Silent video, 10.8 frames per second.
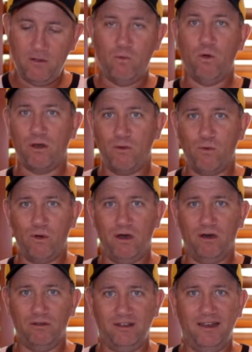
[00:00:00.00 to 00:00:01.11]
what a
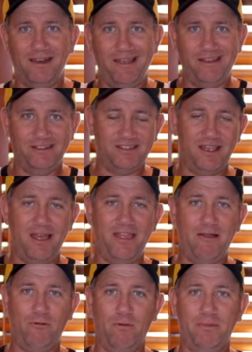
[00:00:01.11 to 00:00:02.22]
wild lens
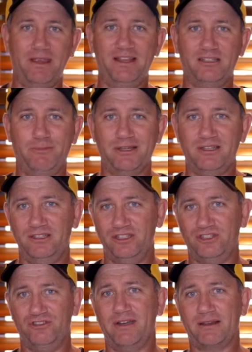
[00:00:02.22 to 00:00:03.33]
that will be, especially
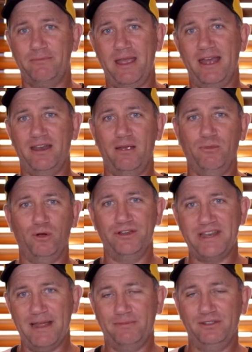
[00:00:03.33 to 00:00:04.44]
just direct mount, no more
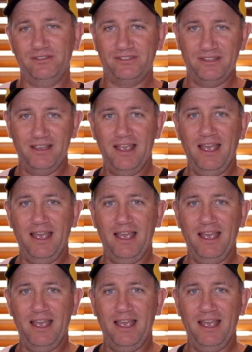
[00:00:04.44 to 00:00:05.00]
adapters.